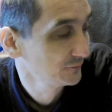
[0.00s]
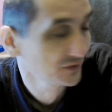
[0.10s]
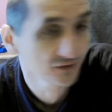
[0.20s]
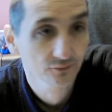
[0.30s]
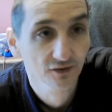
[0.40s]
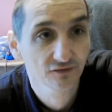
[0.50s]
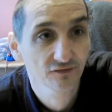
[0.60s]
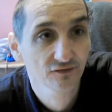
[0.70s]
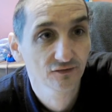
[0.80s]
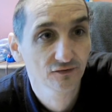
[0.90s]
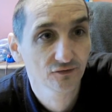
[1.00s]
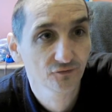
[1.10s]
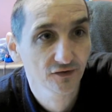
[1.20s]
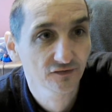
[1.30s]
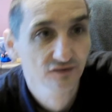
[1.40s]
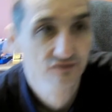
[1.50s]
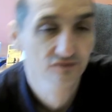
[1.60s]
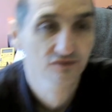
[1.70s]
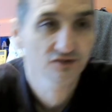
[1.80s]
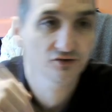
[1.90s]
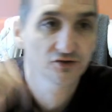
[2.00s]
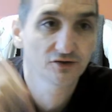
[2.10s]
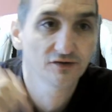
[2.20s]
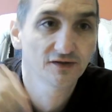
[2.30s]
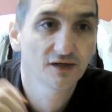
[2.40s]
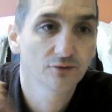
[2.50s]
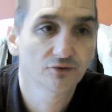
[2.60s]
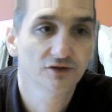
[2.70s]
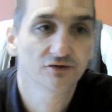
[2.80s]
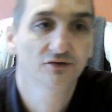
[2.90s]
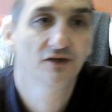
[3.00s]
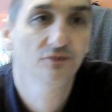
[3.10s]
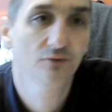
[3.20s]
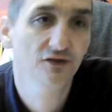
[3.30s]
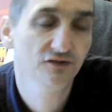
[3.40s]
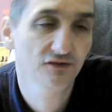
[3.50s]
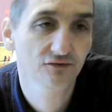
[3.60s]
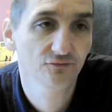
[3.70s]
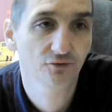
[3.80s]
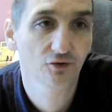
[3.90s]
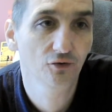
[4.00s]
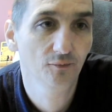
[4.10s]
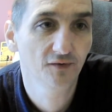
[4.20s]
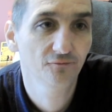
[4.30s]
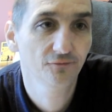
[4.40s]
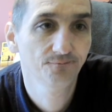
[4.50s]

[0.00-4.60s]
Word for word: we can we can fix it here and now rather than waiting for a whole month